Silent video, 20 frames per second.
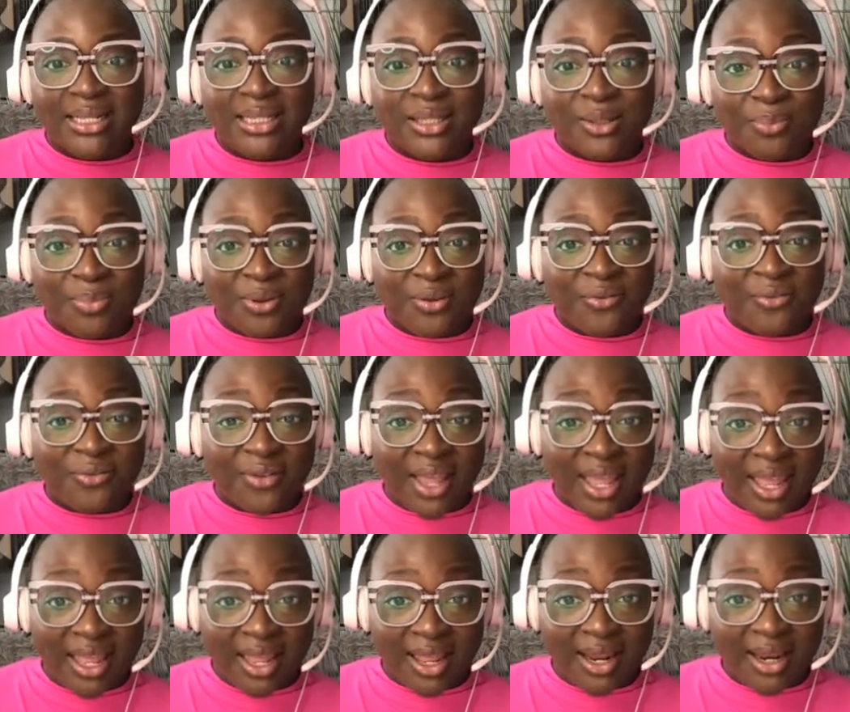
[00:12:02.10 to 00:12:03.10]
to be
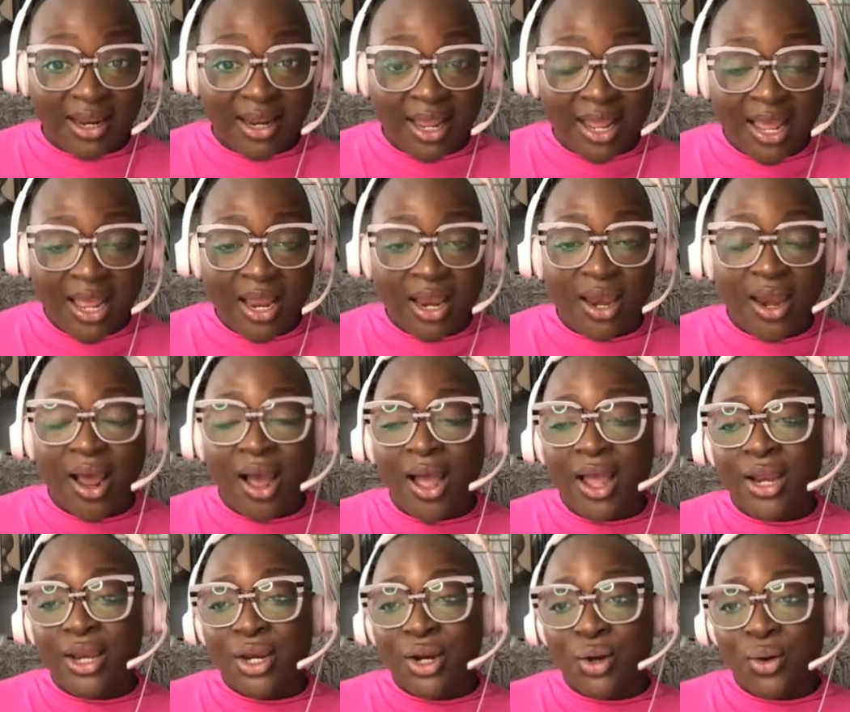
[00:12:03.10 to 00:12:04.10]
fed,
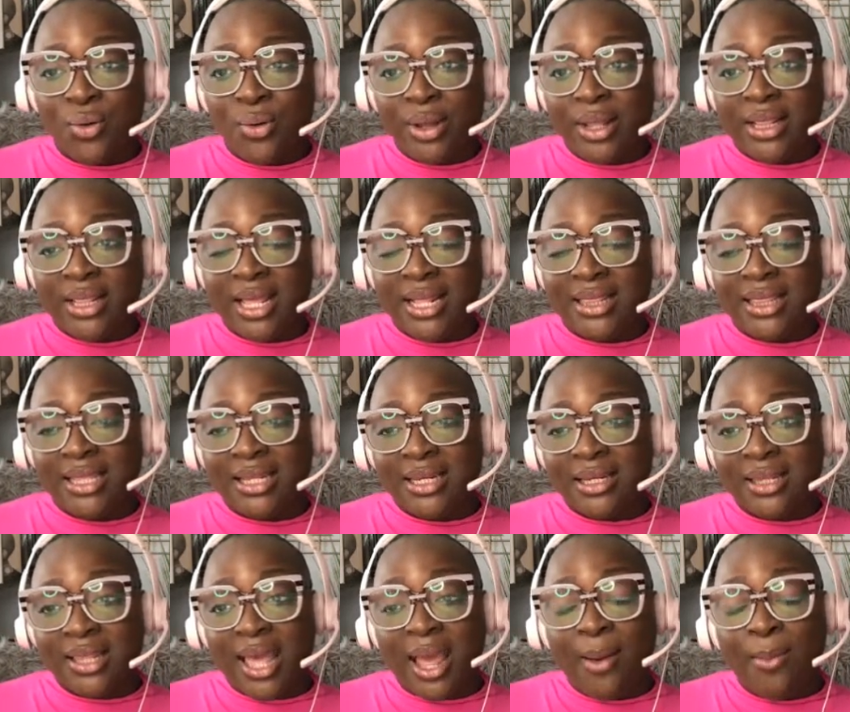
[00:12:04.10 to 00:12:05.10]
not knowing that that